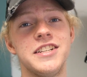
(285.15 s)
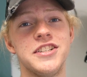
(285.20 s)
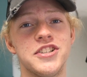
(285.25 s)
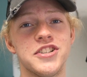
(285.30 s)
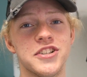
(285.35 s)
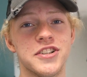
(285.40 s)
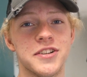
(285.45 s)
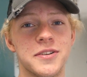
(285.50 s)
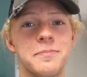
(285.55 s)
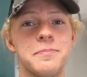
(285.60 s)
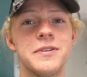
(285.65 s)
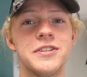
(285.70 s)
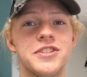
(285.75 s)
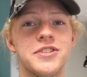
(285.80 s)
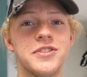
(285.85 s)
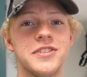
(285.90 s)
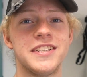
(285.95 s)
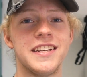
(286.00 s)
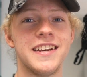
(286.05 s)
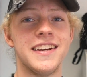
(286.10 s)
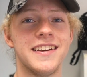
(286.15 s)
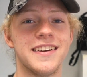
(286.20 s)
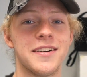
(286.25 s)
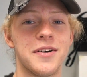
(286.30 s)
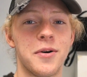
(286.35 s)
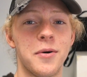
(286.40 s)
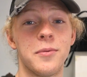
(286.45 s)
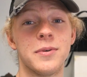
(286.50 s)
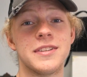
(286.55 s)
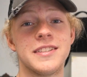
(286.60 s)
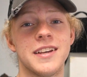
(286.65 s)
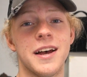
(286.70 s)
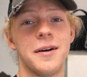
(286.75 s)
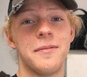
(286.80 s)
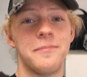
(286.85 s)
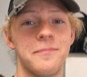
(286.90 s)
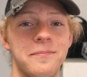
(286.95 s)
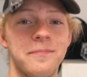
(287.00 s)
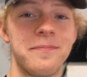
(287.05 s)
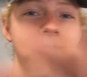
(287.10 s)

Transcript: teacher, Mr. T. What's up?